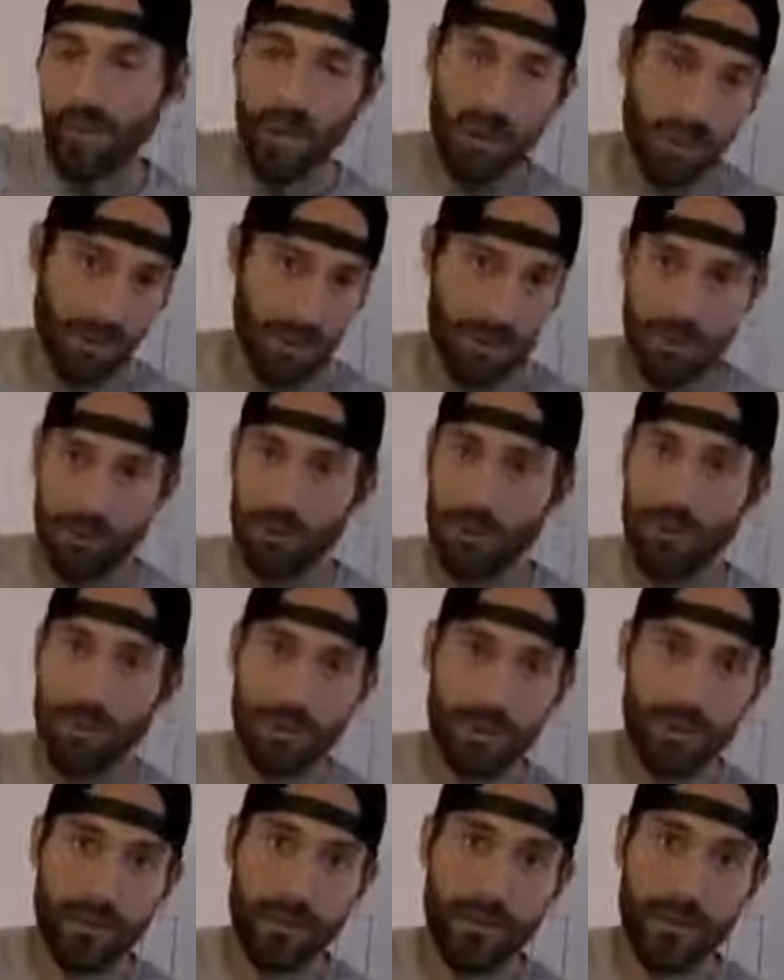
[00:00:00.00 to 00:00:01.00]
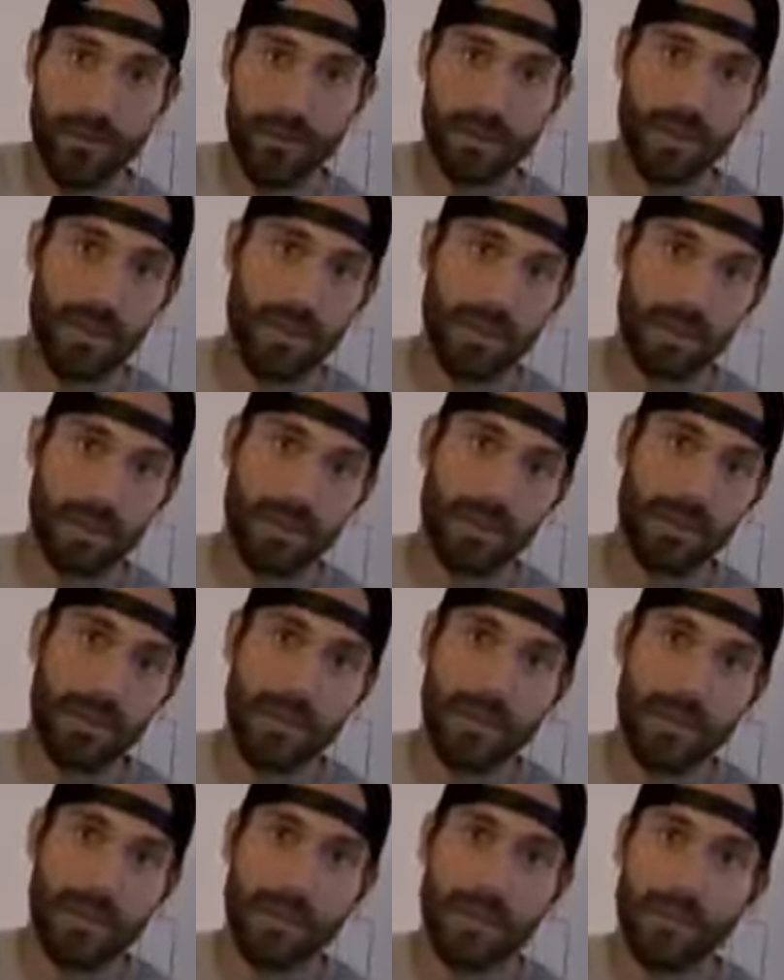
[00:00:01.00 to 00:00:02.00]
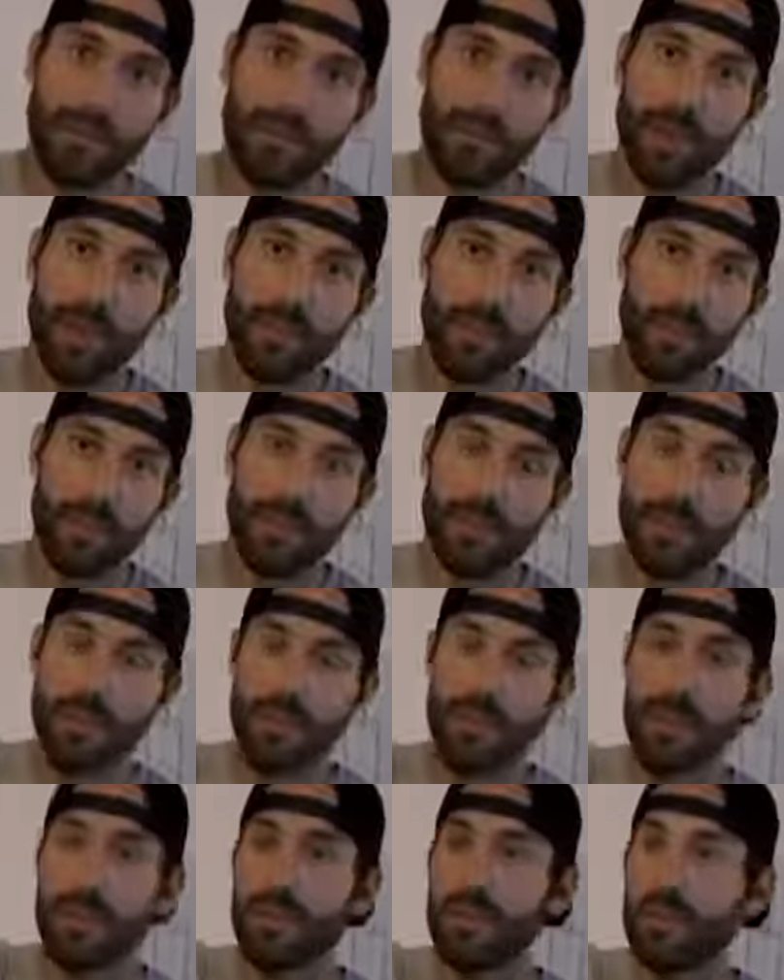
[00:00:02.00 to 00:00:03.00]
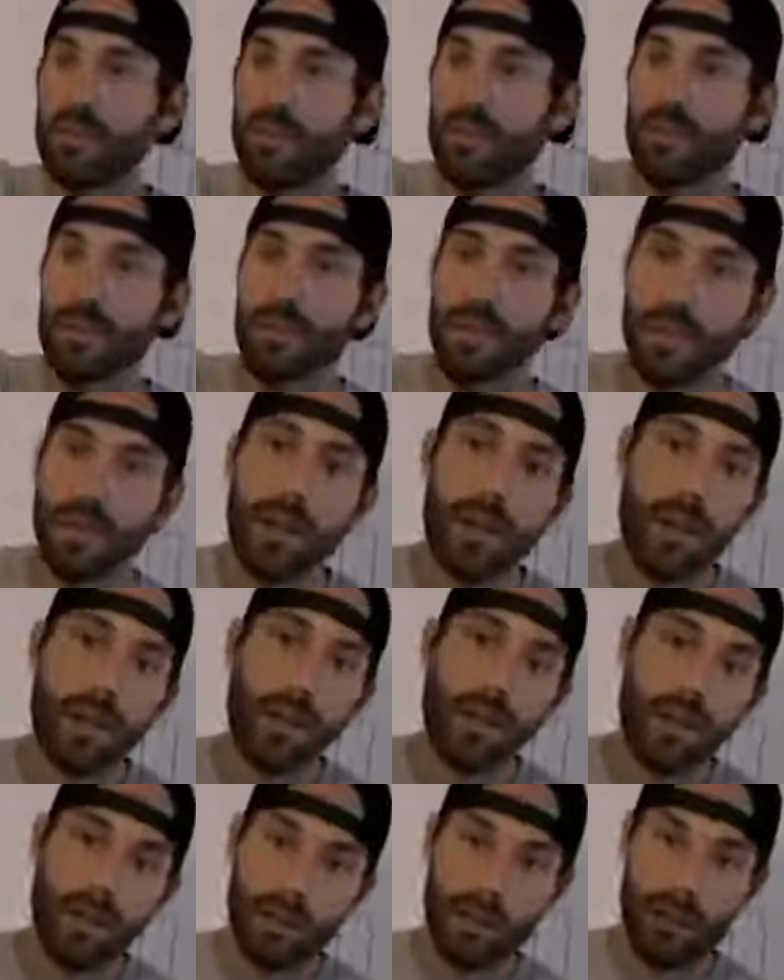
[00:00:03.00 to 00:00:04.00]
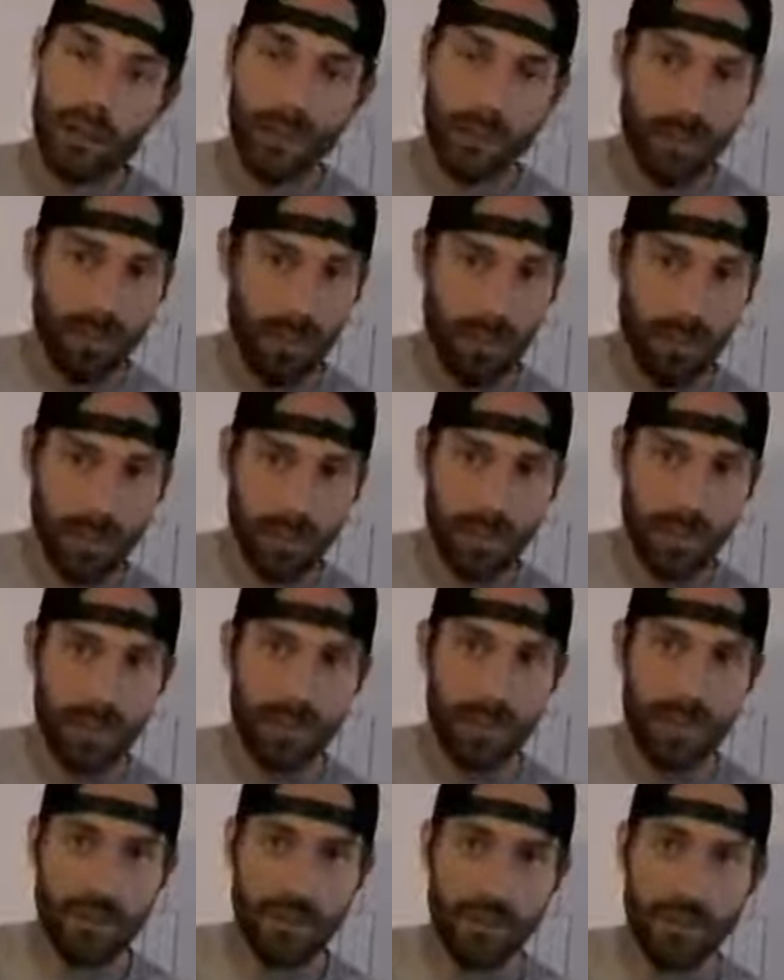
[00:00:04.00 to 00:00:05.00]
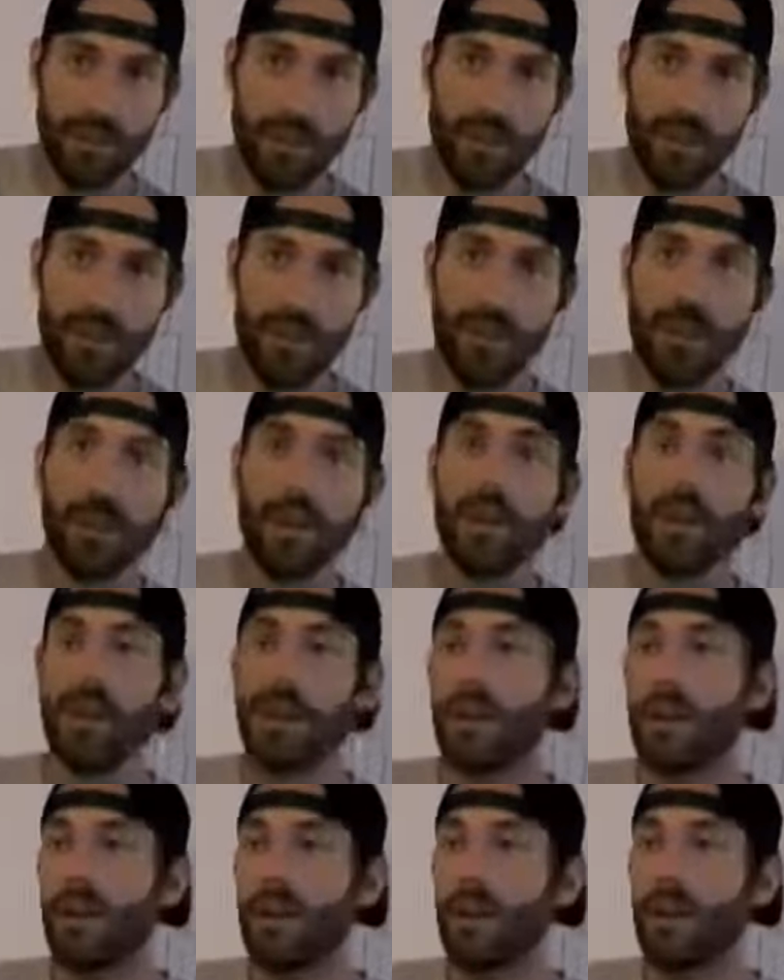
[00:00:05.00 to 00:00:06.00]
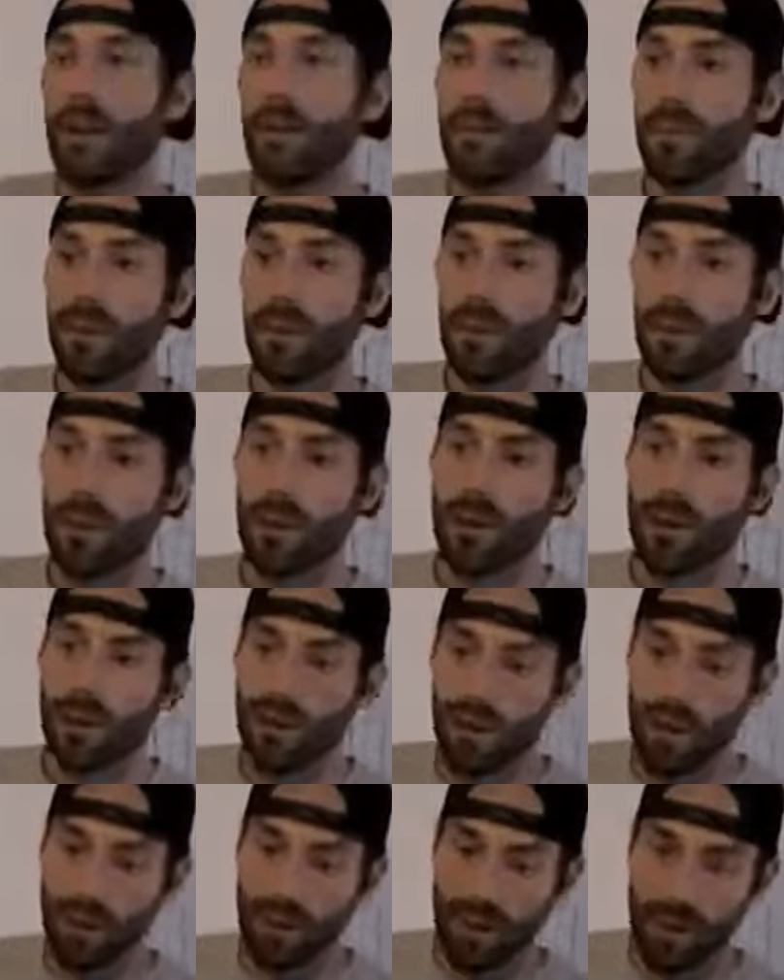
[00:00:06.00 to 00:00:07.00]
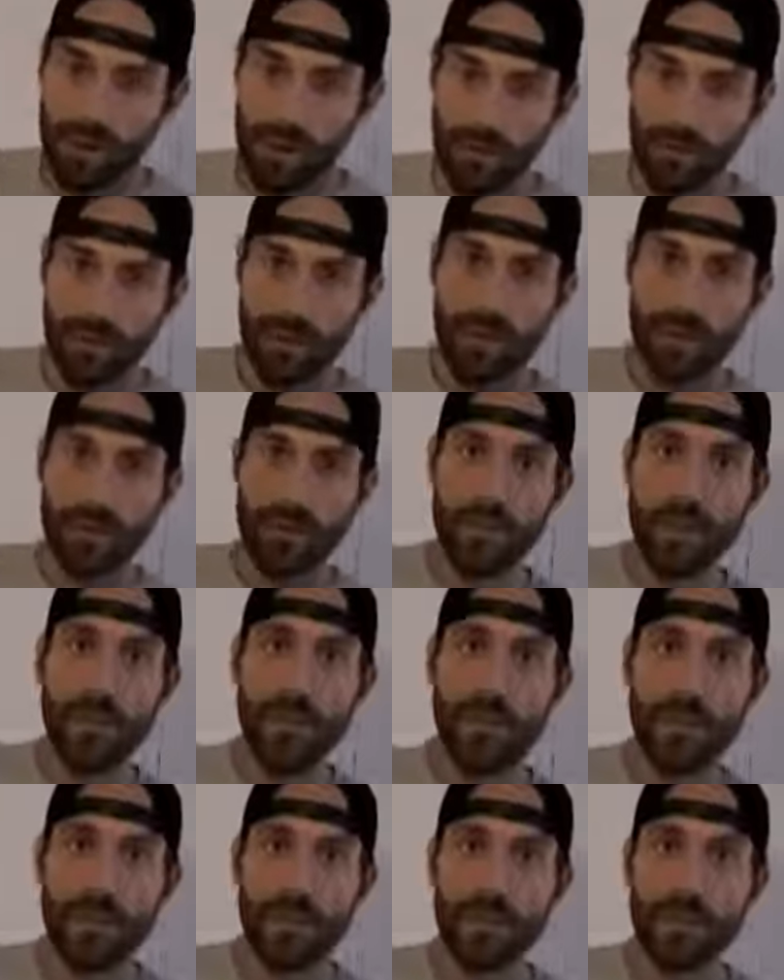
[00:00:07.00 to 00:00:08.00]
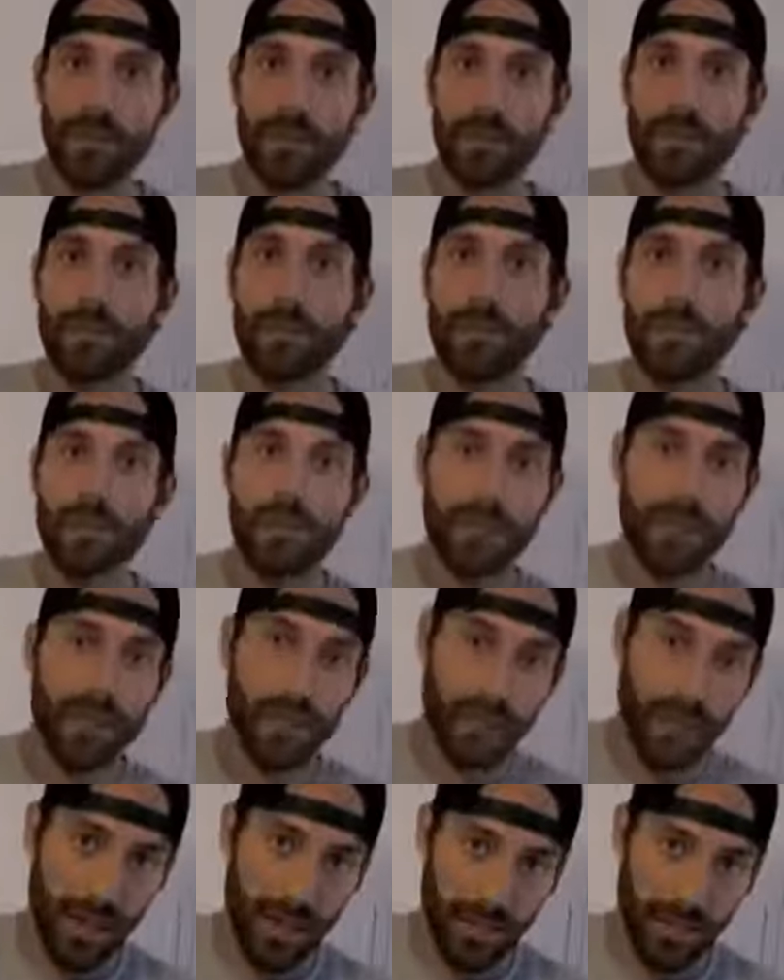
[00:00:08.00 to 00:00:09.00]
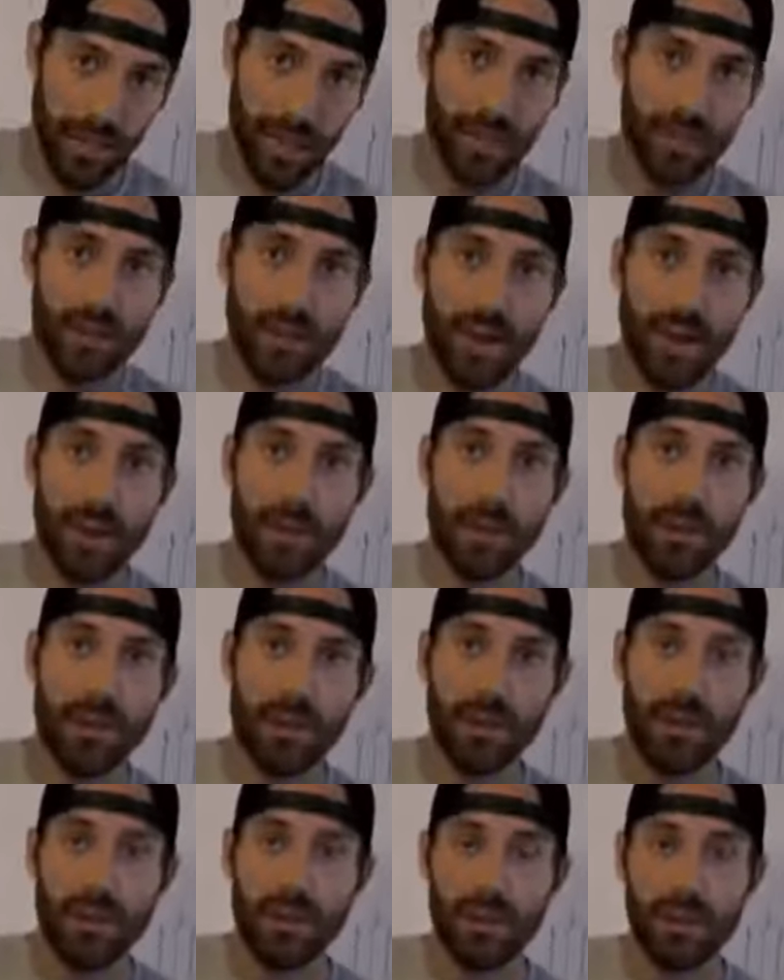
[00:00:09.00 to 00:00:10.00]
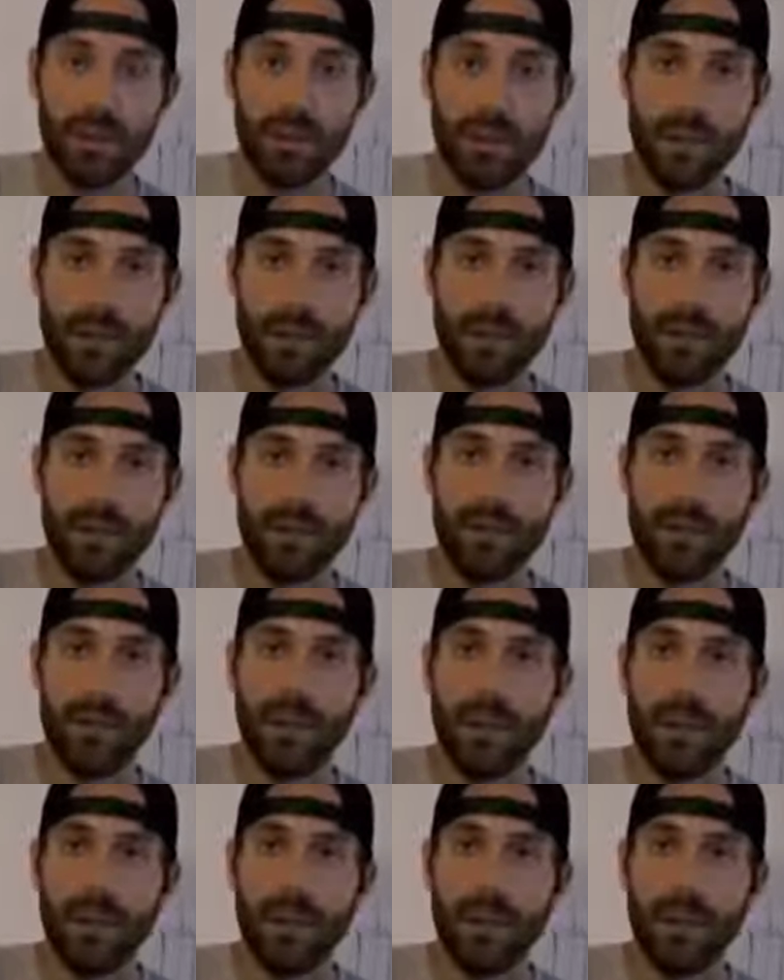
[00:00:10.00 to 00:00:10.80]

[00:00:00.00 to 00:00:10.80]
across water, of course, because land has mountains and all kinds of things, but going across the surface of water. At the first mile, you would expect to see an 8-inch drop down to the curve,